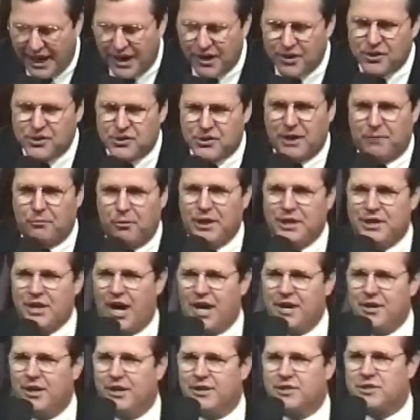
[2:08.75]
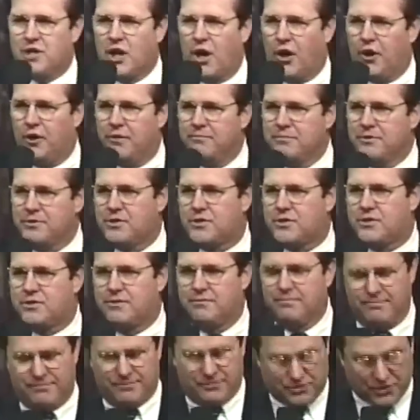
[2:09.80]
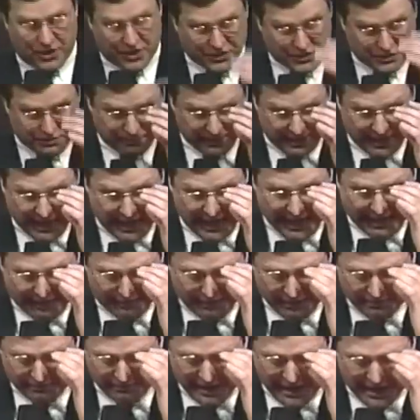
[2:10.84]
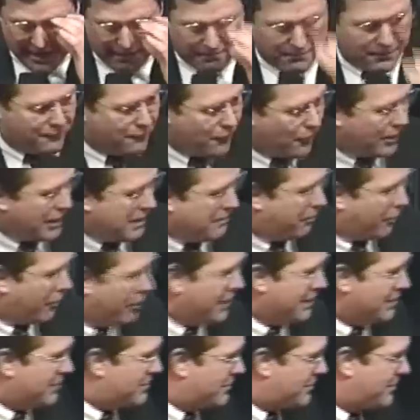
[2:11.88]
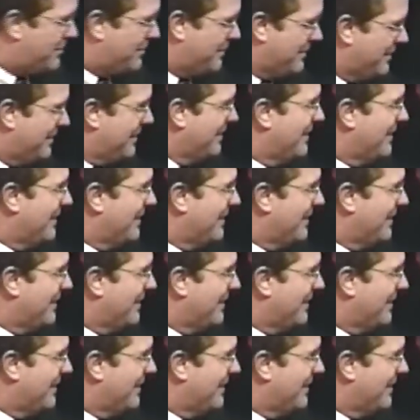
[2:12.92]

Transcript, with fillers: hear some redundant terms. Trust me, I had them down before he preached.